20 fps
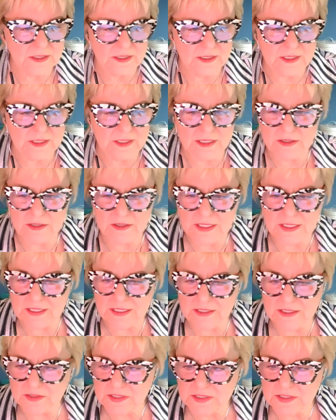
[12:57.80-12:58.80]
there
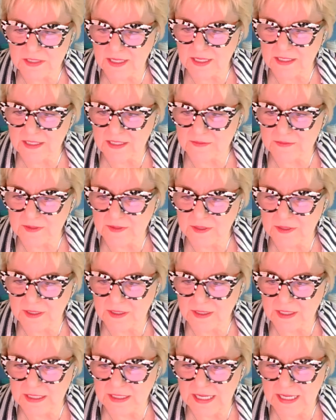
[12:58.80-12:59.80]
is a,
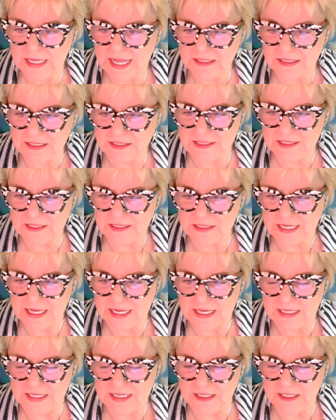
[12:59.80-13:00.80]
a class
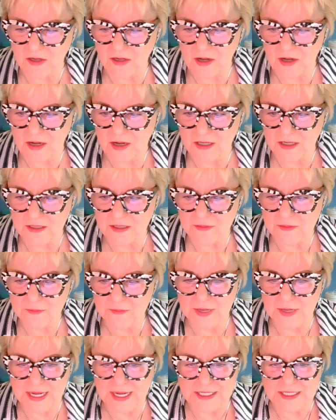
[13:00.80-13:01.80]
today in law
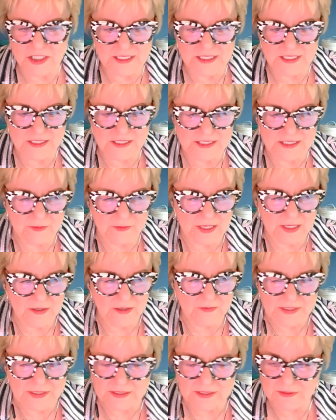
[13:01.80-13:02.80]
by J.C.
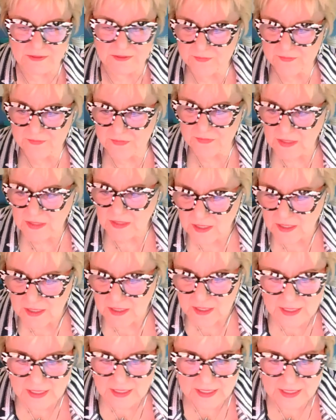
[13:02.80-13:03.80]
Melvin.
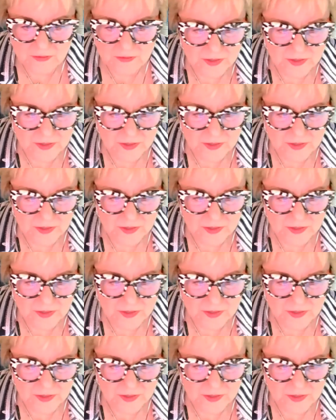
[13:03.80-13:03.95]
And